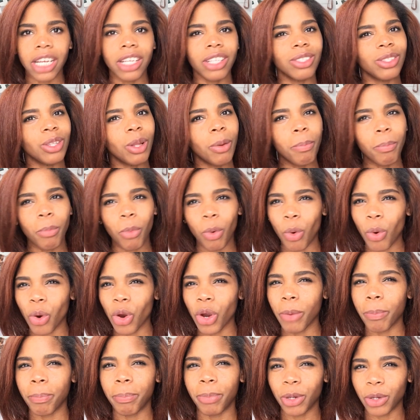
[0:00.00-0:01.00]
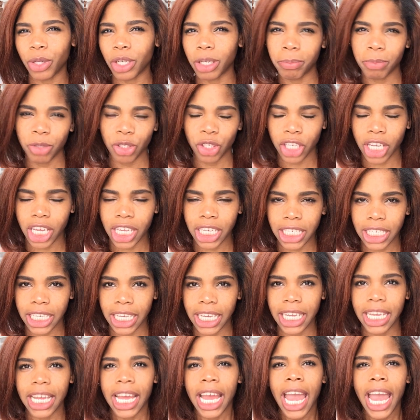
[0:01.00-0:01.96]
the more buildup you're gonna get